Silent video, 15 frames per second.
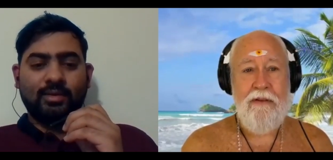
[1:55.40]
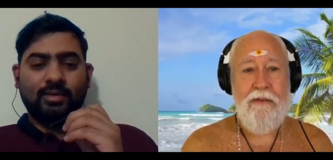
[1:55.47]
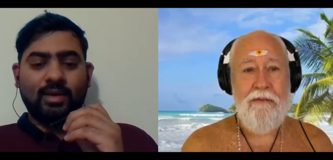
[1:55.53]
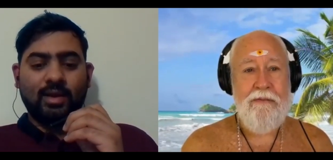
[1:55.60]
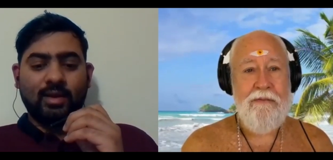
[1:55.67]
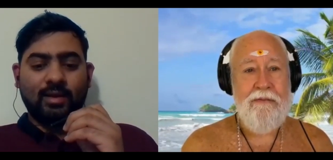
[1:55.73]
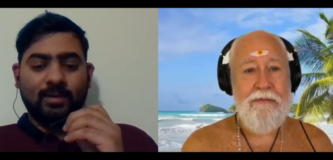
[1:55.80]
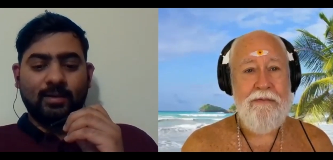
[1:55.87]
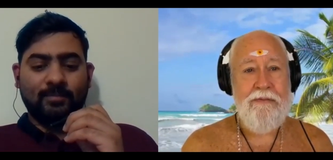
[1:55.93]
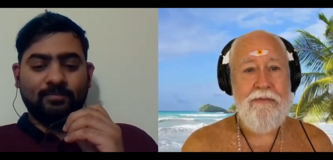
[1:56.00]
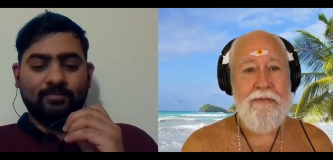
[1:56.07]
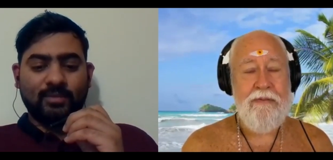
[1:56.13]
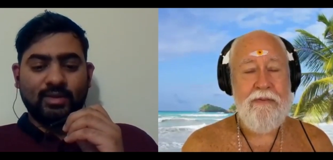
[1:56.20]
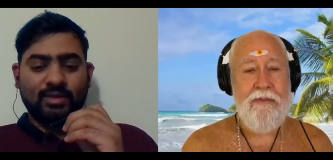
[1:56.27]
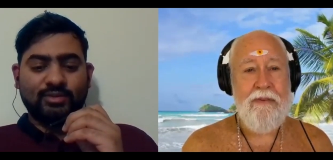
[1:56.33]
Speaker 1: Yeah,
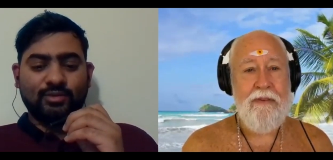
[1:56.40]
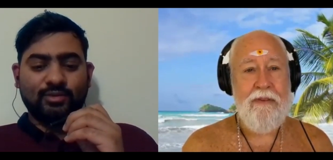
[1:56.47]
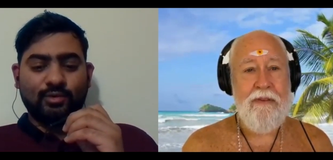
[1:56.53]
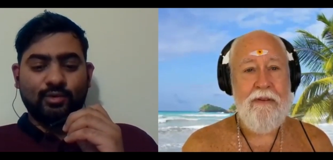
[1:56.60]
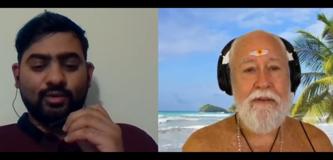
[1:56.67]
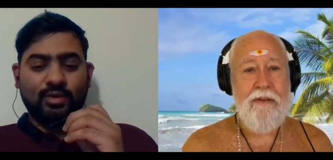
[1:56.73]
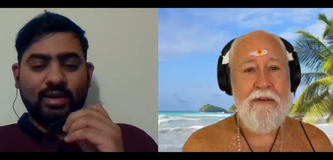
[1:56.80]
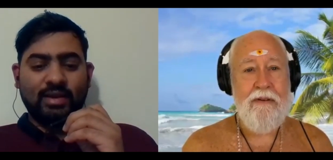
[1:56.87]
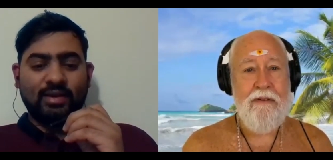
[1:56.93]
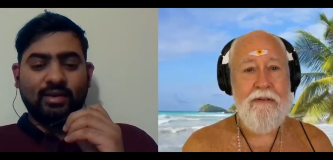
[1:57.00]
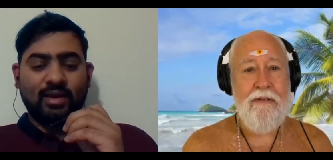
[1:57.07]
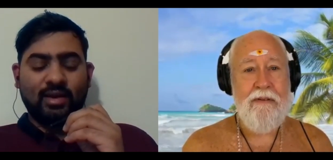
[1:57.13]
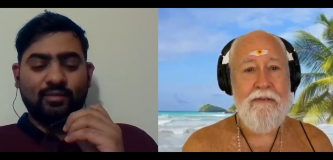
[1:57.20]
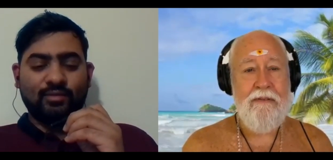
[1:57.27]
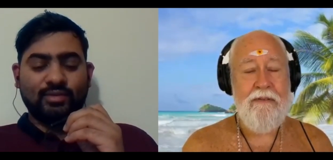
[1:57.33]
so it,
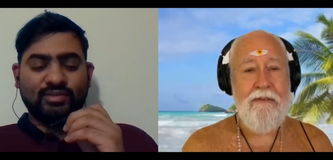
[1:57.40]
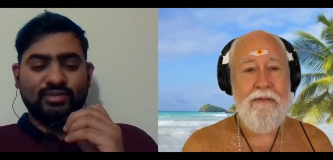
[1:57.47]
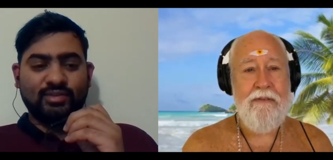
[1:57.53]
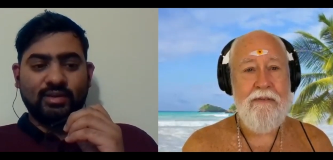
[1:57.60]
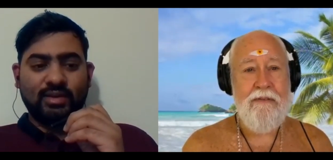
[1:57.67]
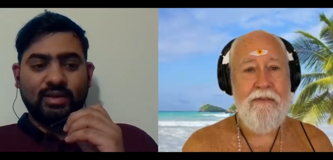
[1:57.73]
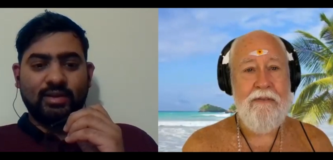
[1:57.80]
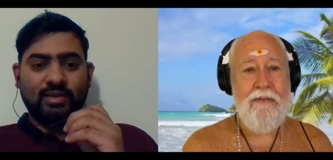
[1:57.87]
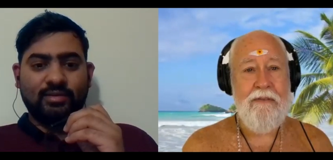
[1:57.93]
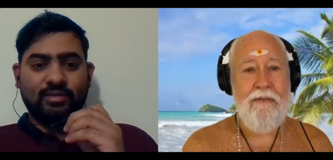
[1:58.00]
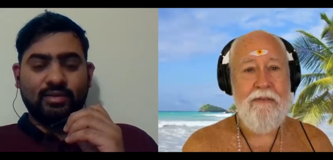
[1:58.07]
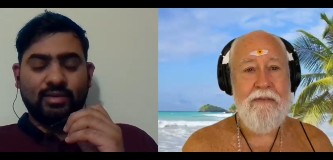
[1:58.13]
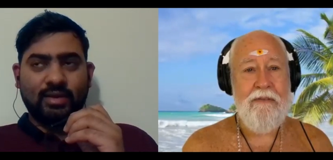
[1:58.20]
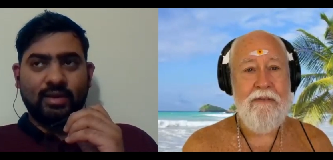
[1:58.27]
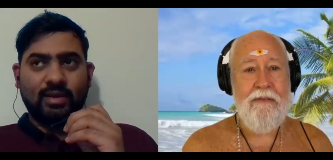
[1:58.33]
I was really,
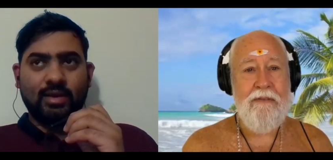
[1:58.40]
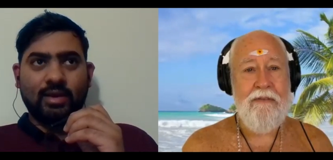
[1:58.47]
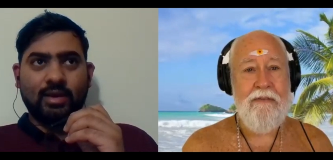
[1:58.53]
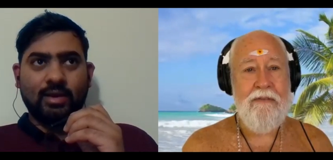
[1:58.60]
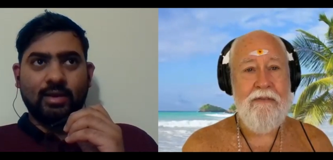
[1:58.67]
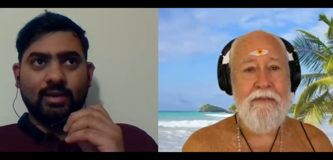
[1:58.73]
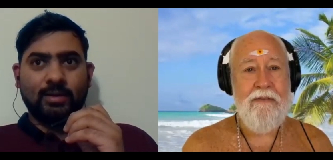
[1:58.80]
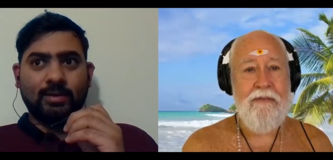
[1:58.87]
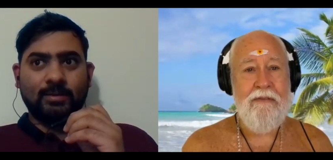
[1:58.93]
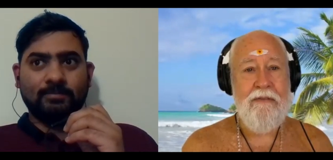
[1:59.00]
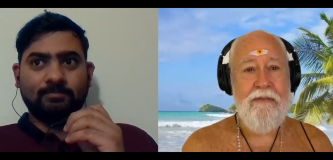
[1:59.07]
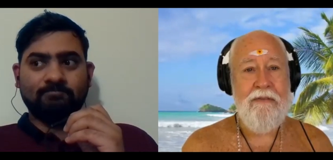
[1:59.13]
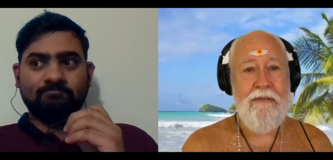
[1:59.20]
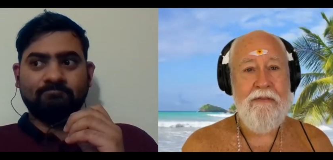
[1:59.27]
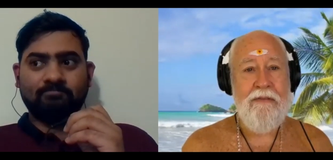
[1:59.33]
really,
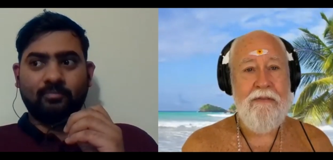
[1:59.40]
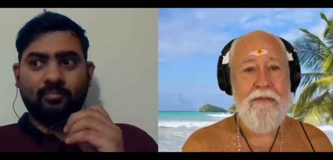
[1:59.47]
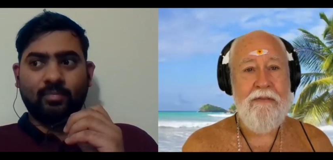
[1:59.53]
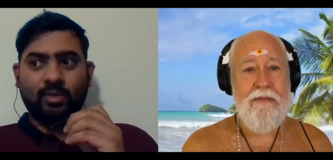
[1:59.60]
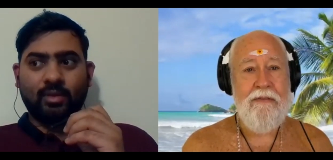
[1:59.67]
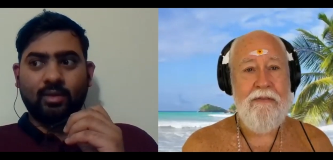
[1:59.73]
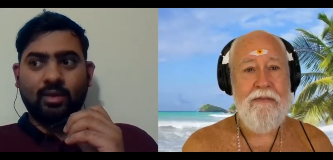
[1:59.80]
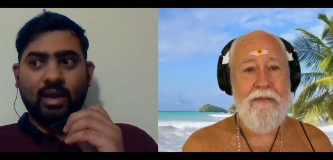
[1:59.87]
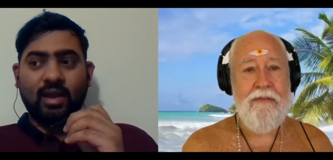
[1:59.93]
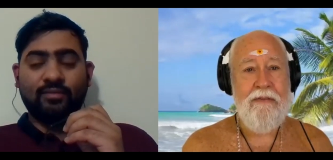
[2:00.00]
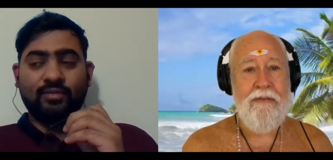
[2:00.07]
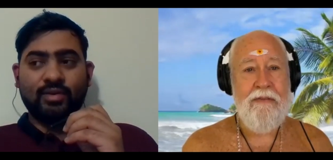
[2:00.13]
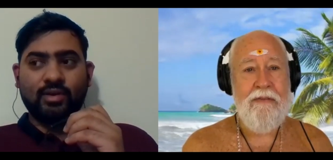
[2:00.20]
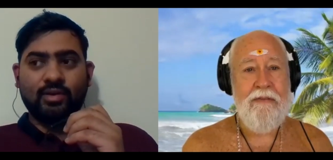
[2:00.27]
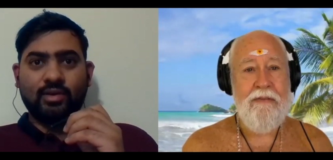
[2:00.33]
um,
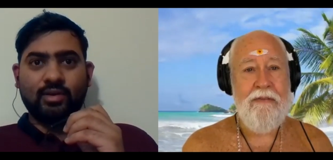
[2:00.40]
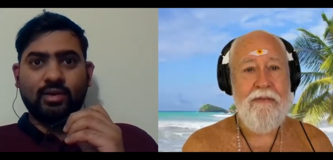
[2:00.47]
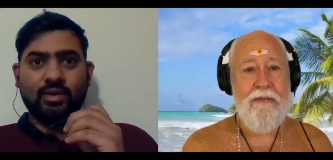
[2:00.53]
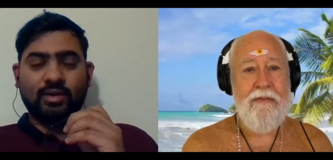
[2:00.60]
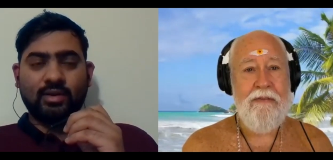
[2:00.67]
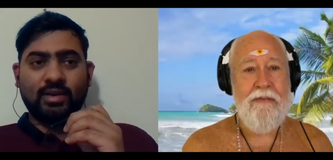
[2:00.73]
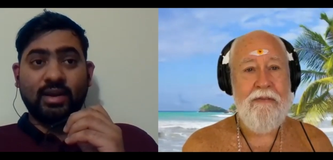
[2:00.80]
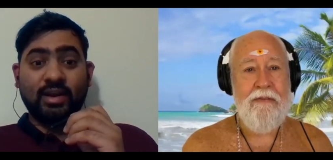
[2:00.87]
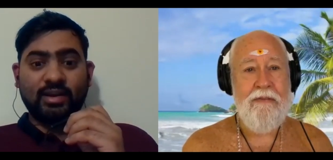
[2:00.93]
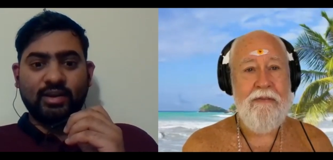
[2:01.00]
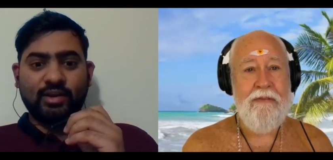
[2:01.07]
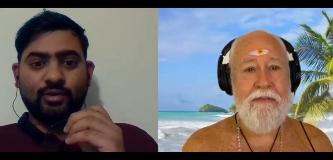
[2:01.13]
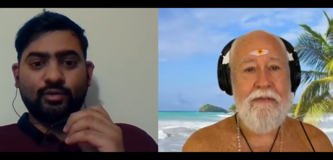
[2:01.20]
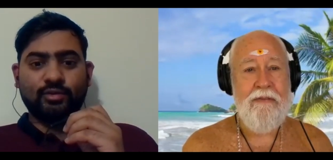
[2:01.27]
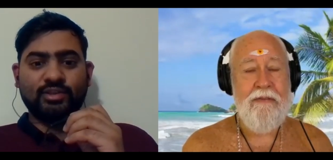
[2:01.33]
after getting
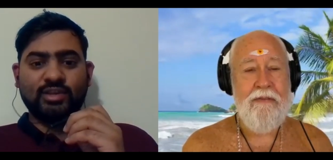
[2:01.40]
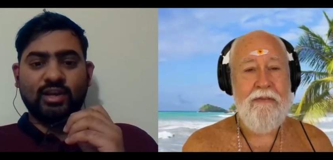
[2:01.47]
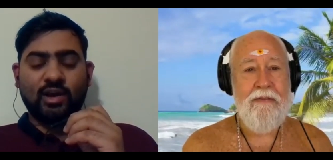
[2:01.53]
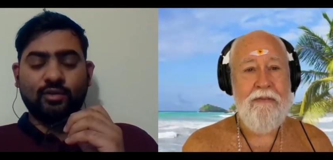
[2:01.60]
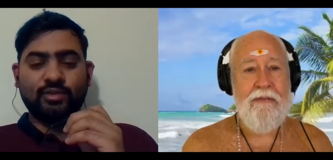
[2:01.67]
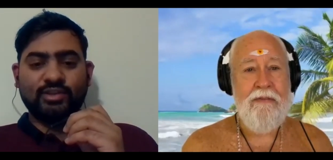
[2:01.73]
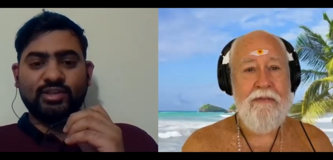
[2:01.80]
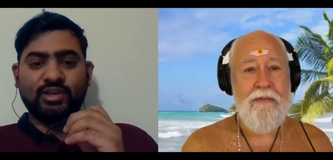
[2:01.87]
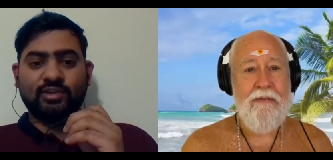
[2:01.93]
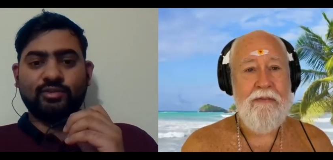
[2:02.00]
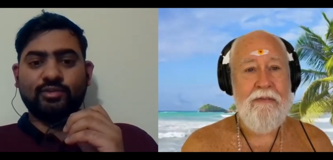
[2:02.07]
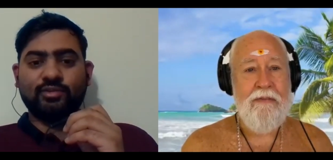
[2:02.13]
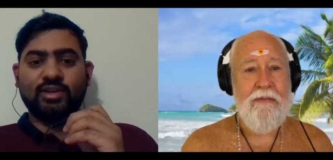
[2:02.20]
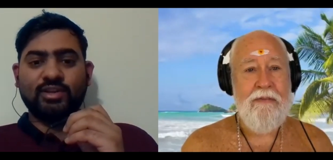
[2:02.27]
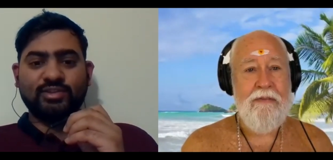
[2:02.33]
to know that how the
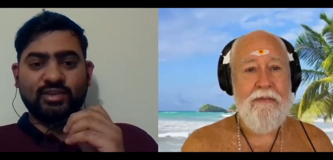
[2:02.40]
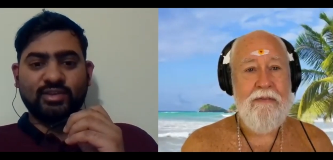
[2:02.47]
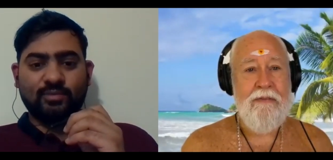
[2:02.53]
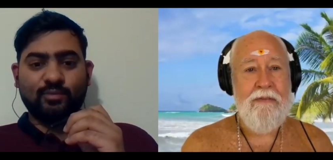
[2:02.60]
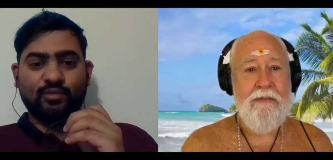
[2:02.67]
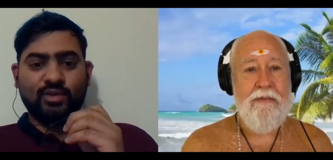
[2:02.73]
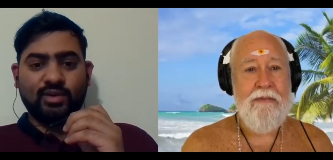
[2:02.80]
Chartra